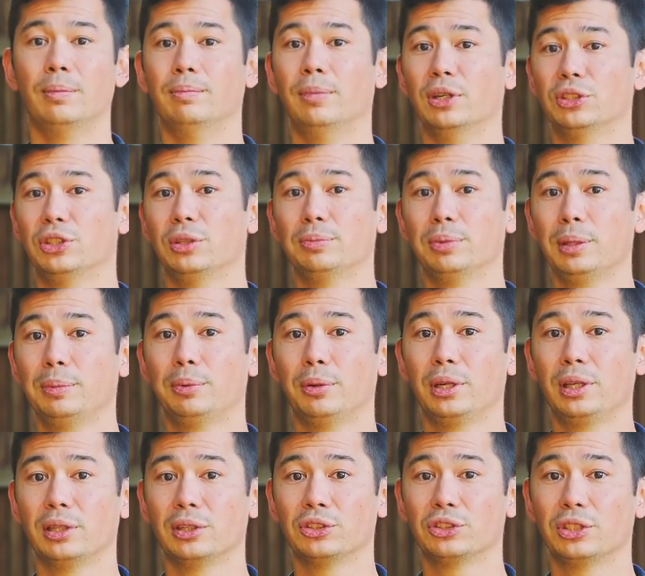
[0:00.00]
By simply
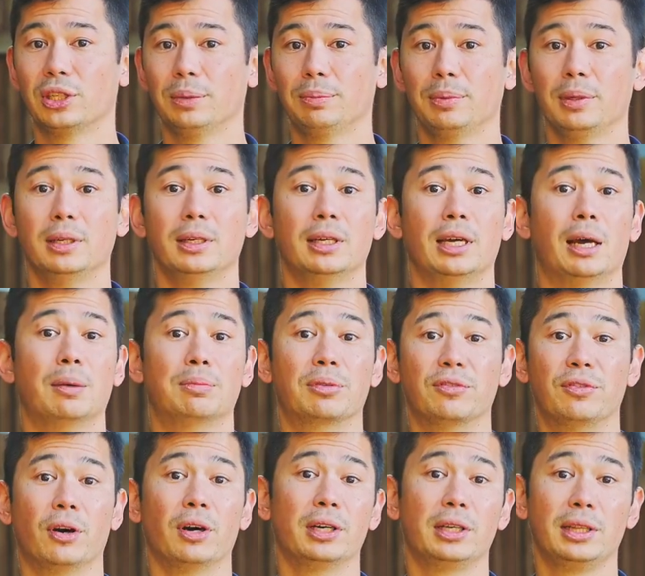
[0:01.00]
putting this step and
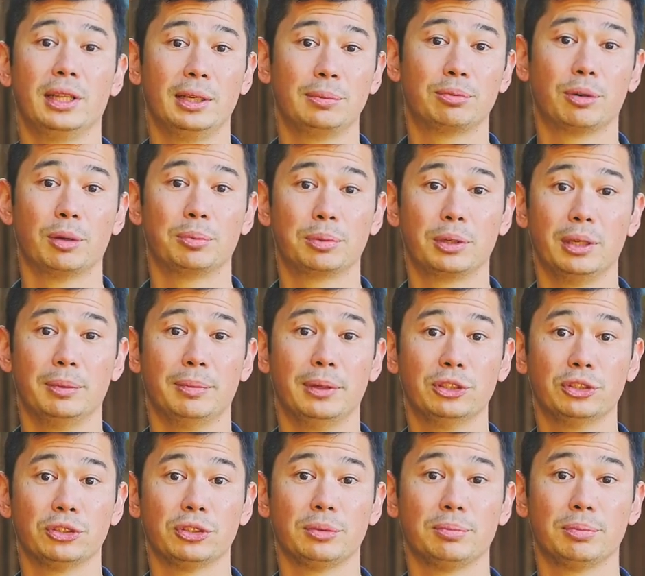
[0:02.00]
providing the appropriate
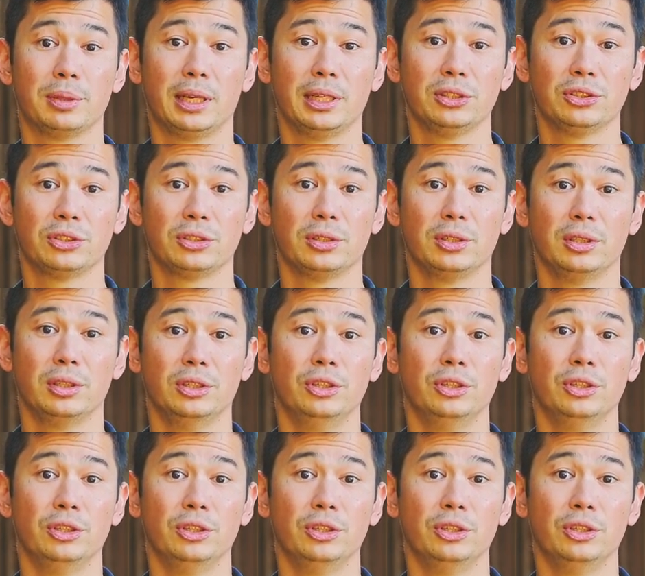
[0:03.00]
measures in place,